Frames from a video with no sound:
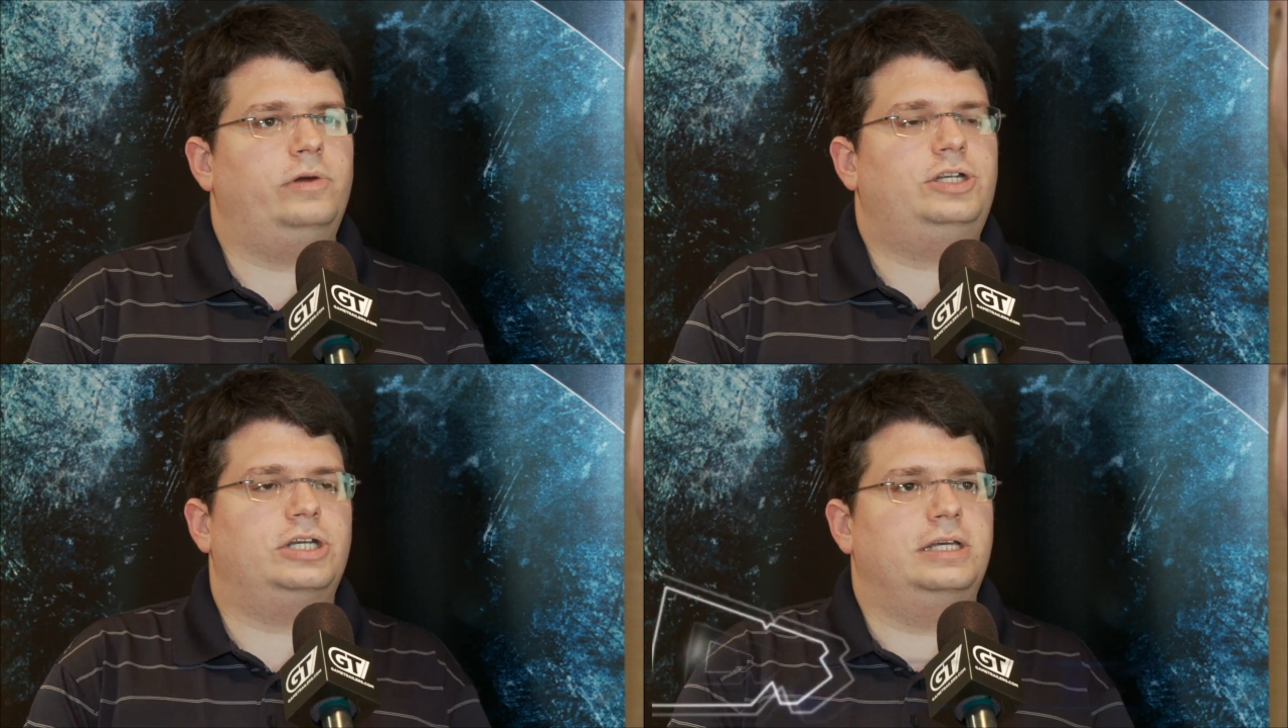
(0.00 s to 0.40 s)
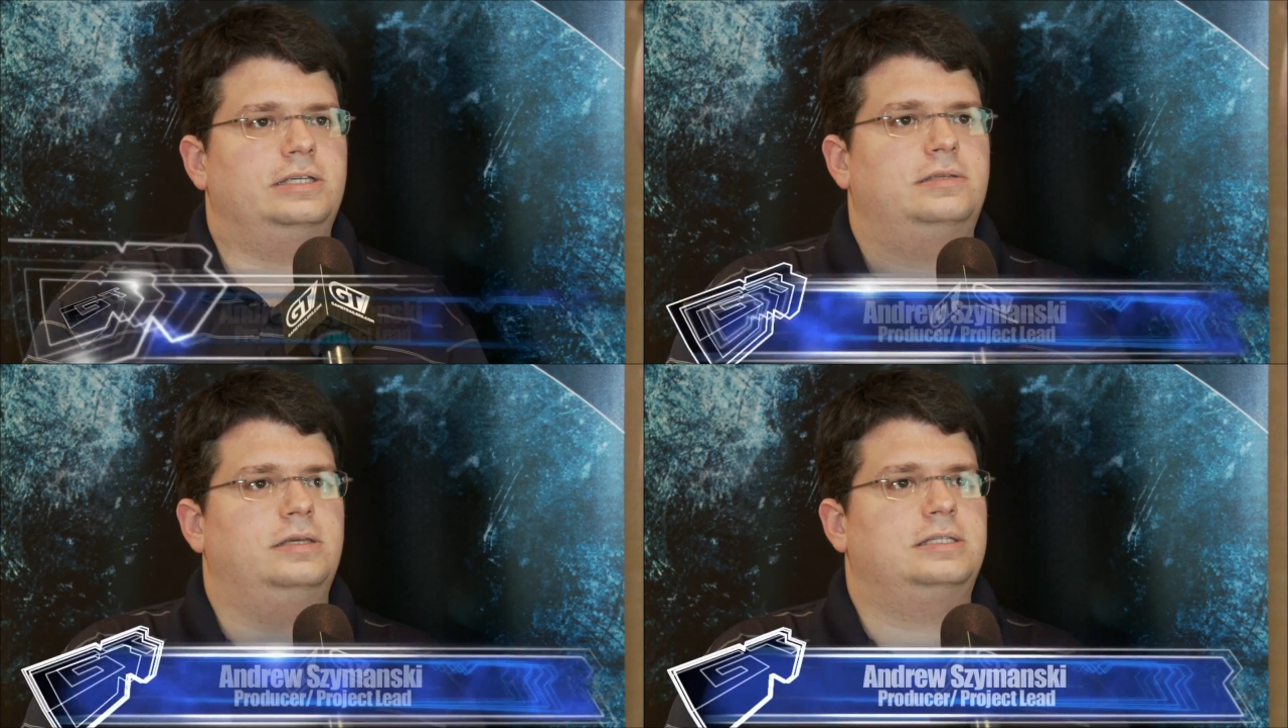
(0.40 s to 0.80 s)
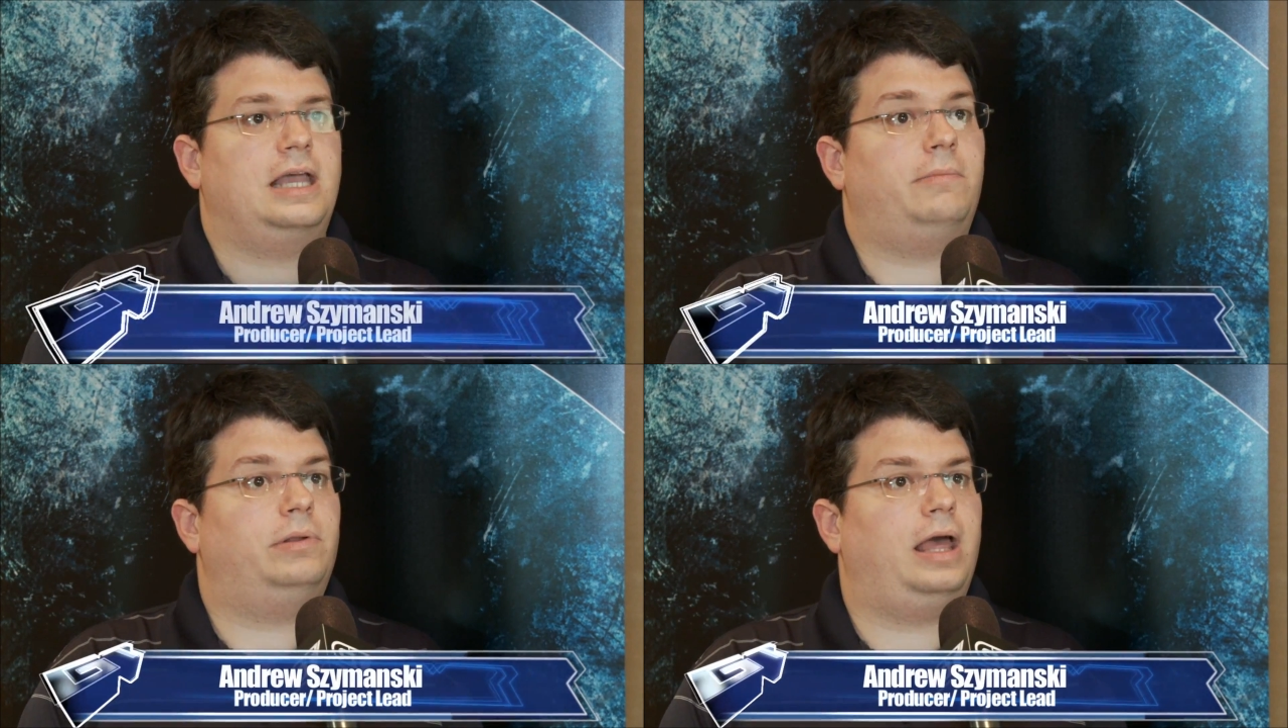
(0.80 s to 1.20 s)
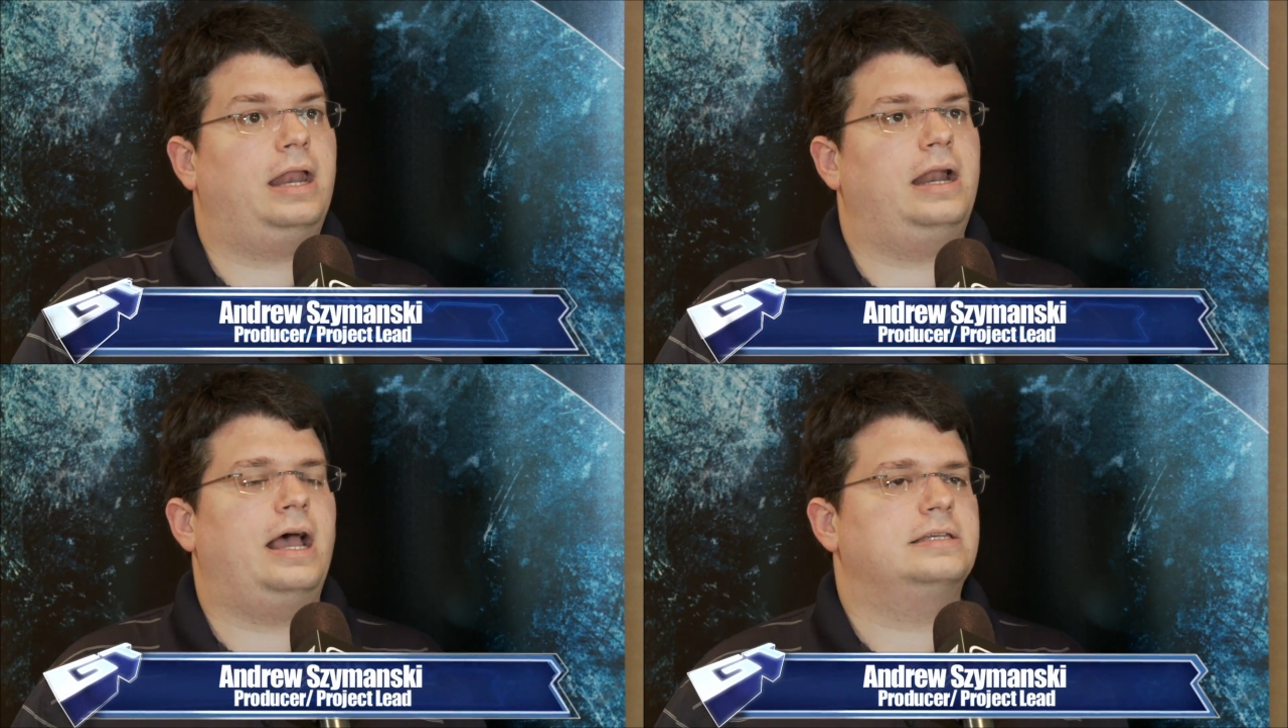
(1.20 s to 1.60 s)
which is the same
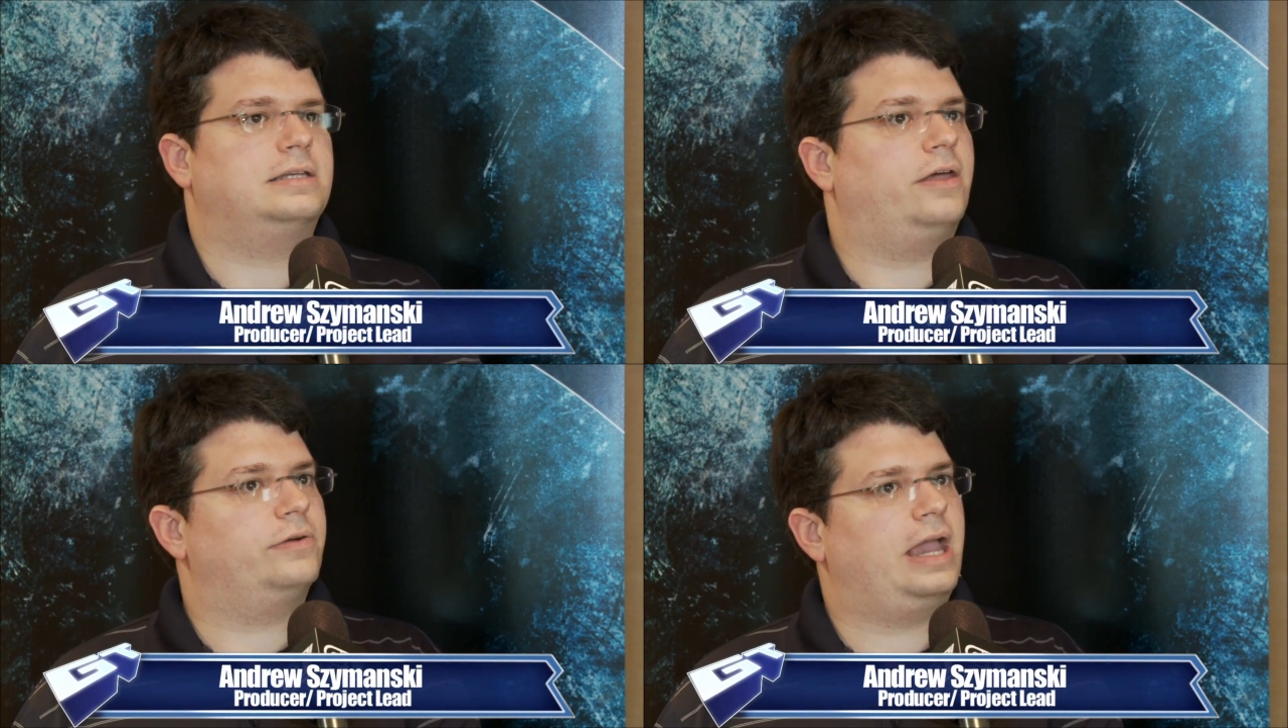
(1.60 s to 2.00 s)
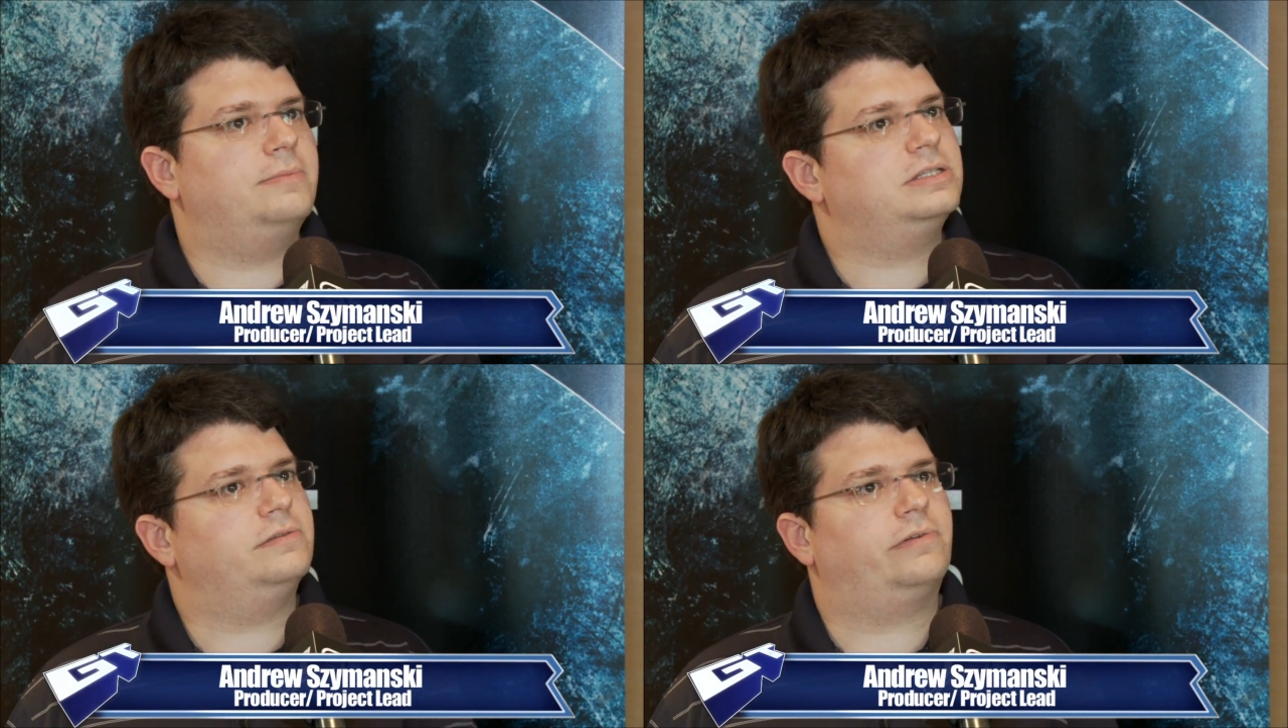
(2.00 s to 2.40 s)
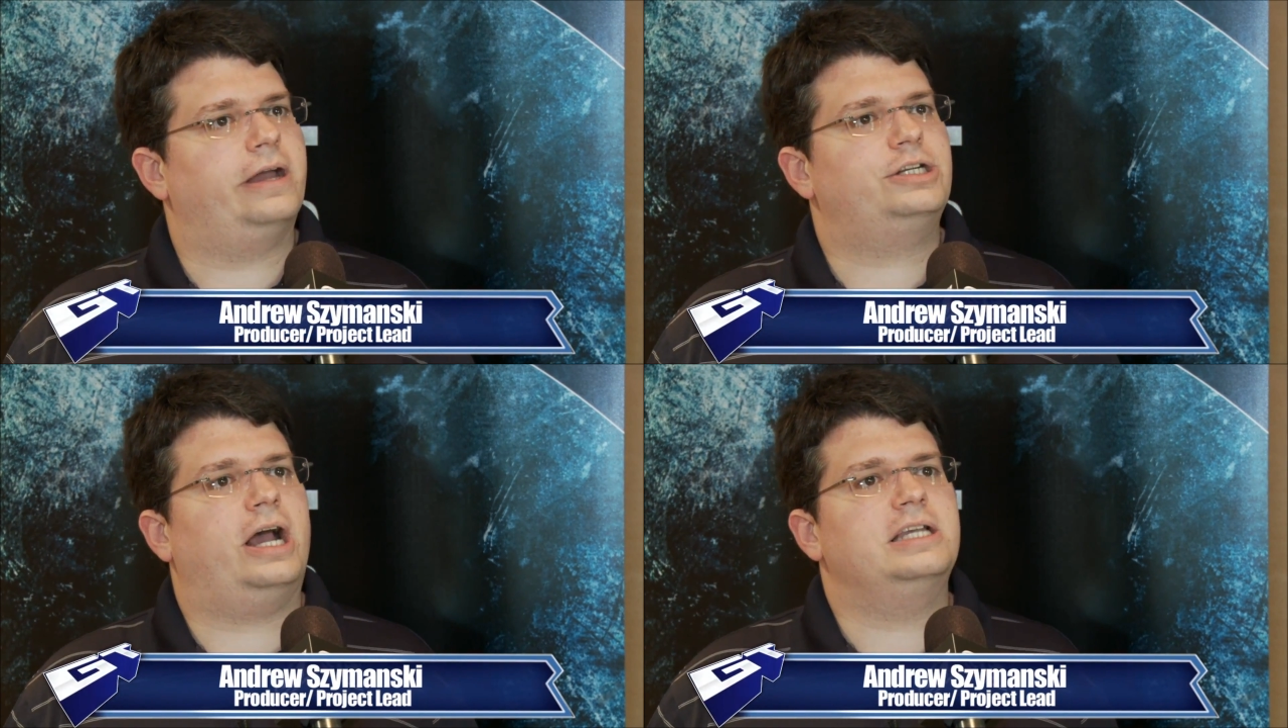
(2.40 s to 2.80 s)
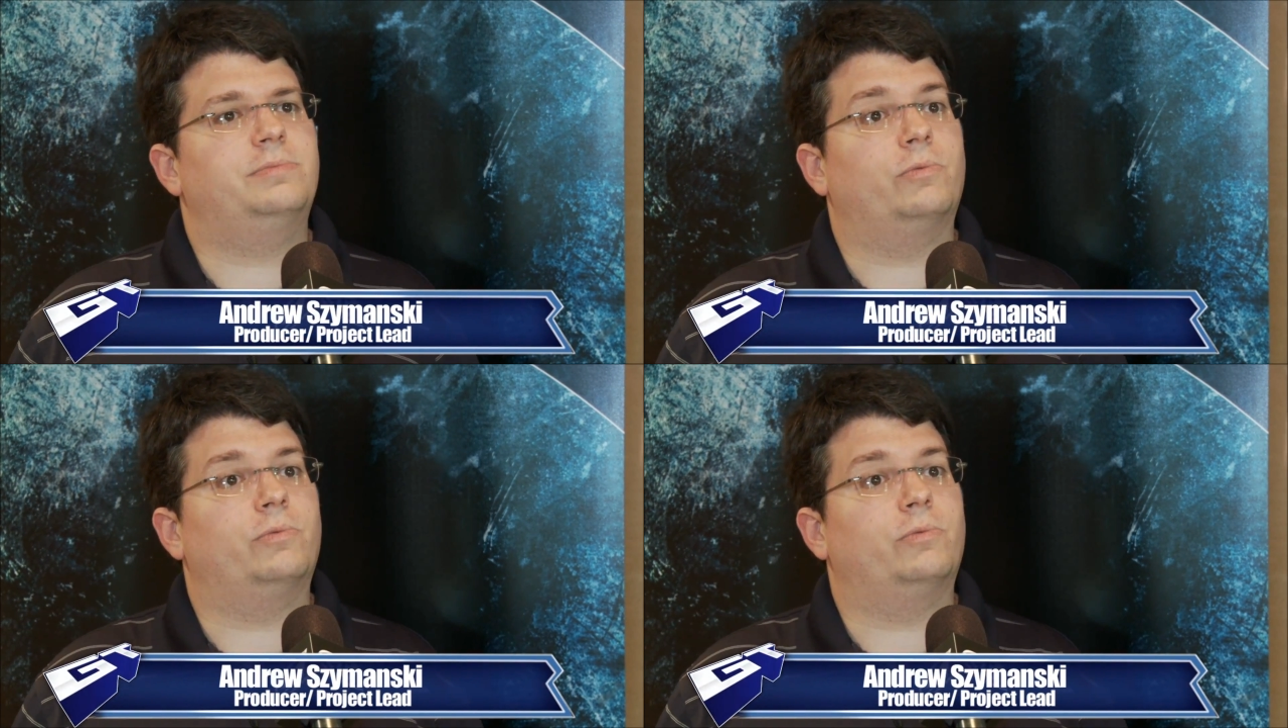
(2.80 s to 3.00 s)
planet as the other games in the franchise,